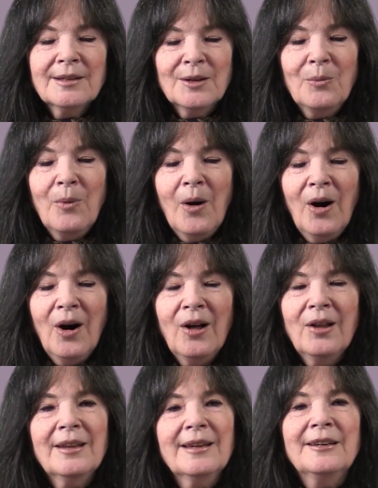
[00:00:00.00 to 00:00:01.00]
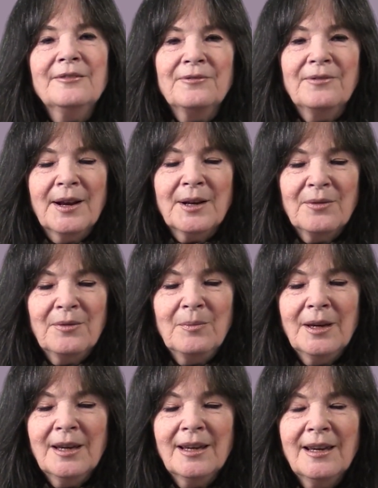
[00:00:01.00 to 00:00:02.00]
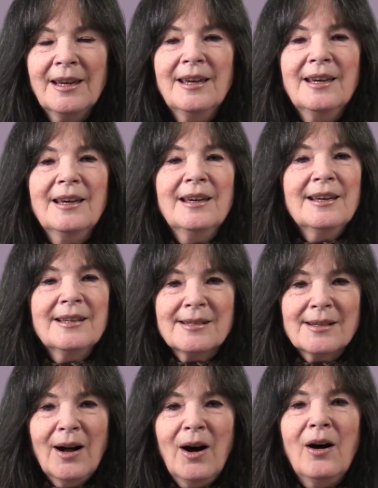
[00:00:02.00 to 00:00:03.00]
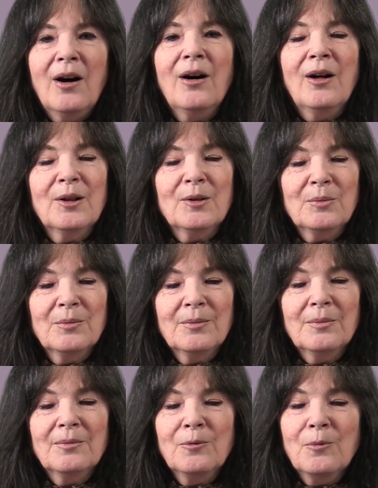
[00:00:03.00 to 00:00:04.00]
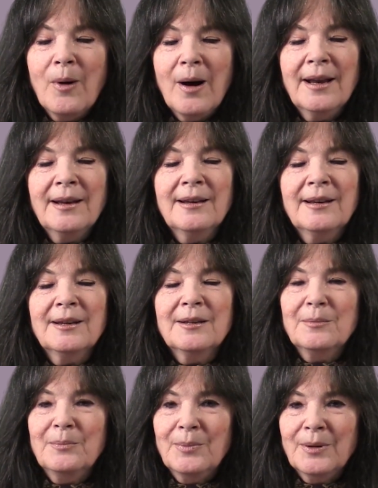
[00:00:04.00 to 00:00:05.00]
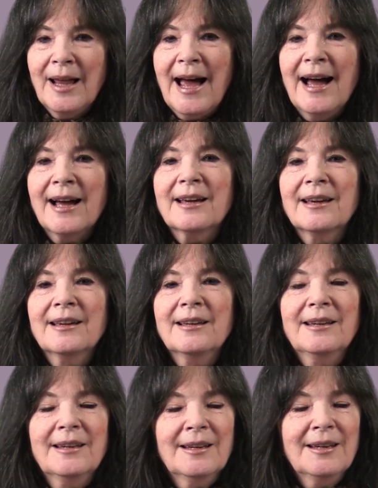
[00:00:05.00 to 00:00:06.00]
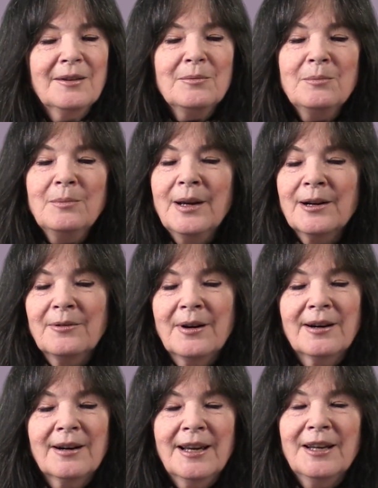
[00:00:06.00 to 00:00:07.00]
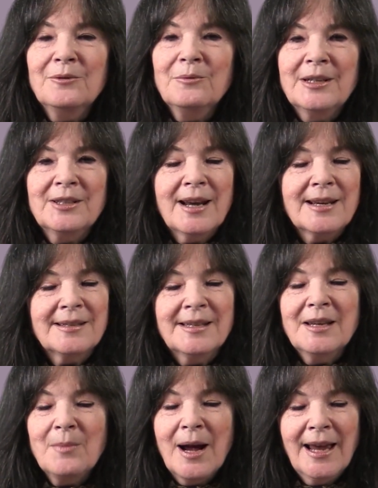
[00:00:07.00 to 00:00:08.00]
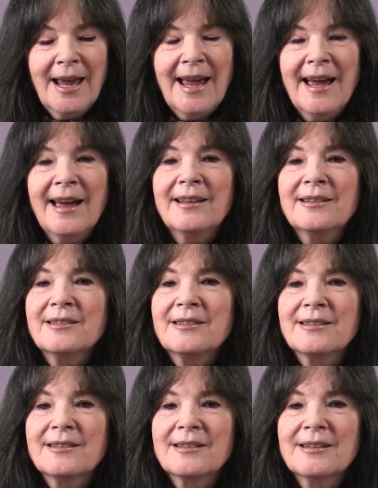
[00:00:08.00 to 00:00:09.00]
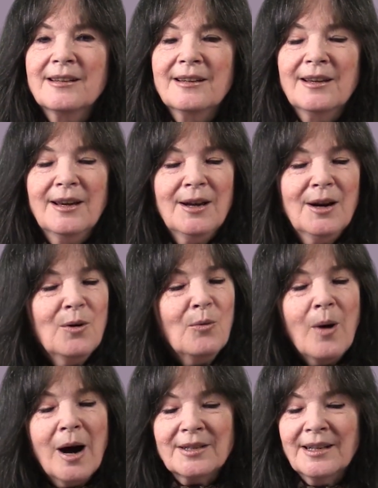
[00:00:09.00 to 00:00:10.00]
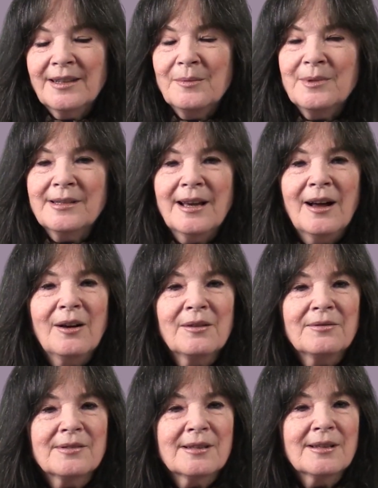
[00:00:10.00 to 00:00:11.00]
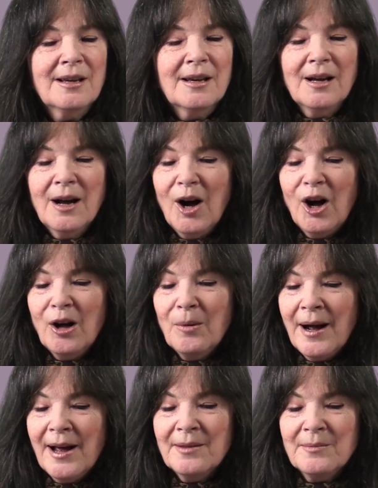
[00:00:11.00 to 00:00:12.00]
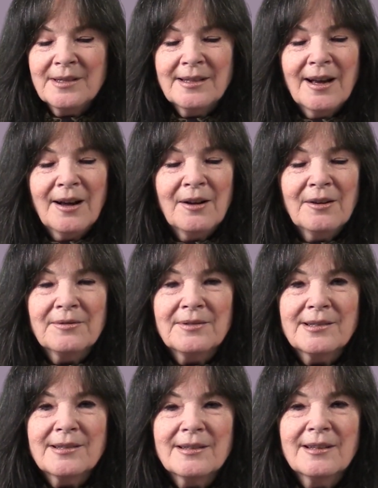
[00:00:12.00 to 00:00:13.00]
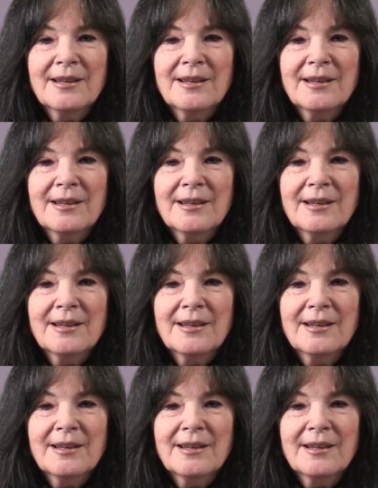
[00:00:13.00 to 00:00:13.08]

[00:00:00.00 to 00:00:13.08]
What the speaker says: The wall in front of me is all one black mirror in which I see my hands washing themselves all by themselves,